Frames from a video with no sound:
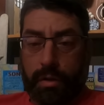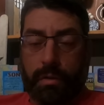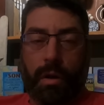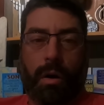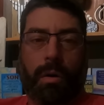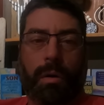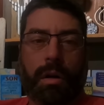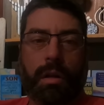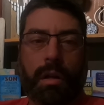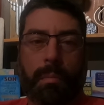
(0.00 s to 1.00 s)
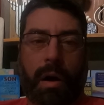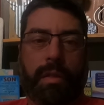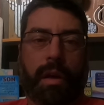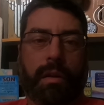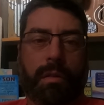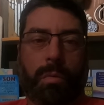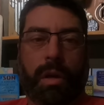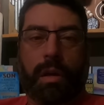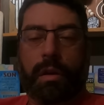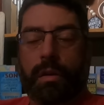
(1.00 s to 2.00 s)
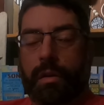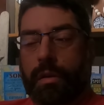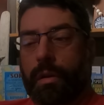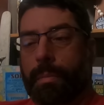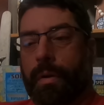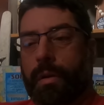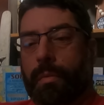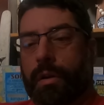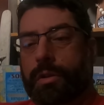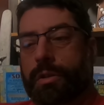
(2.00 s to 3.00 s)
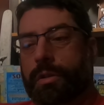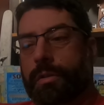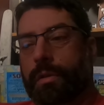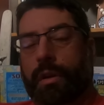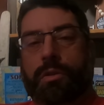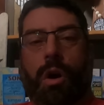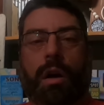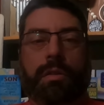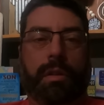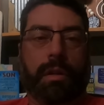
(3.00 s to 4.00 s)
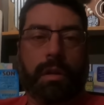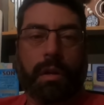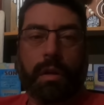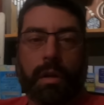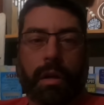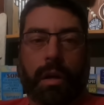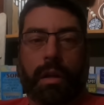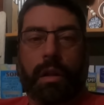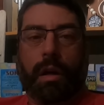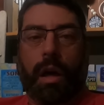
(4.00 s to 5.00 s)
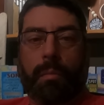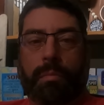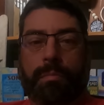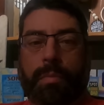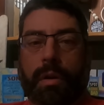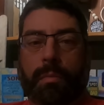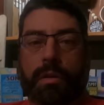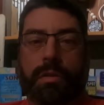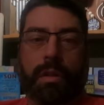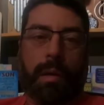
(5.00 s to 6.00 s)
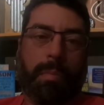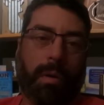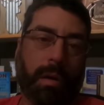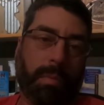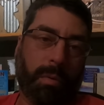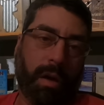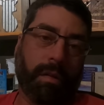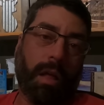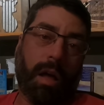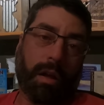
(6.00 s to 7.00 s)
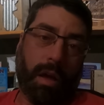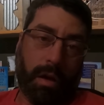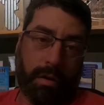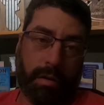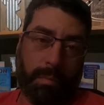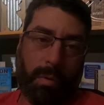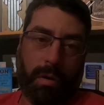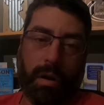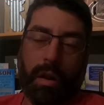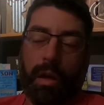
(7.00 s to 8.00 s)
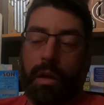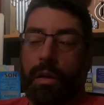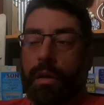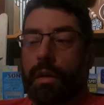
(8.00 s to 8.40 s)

you know by the end of the week, you're pretty much exhausted and uh, I'm pretty much to that point. But we have a lot of concrete to pour today,